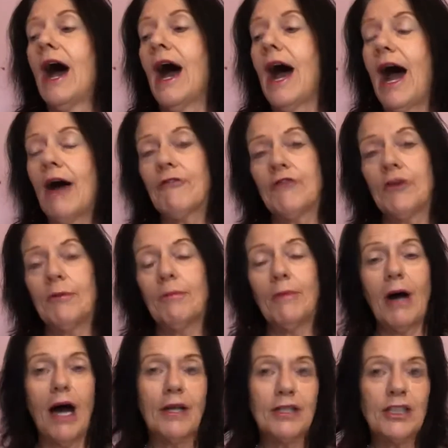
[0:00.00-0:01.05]
Have them
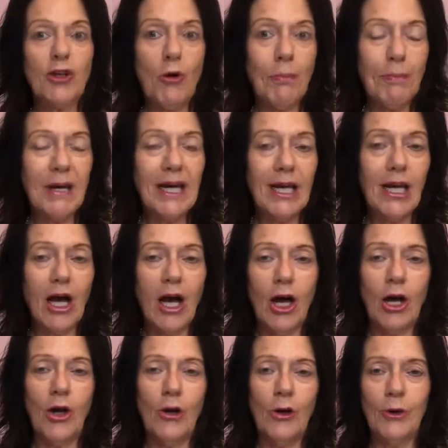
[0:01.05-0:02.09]
under your
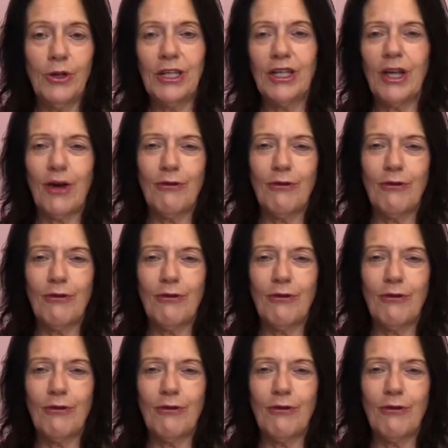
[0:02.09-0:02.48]
pillow, you know,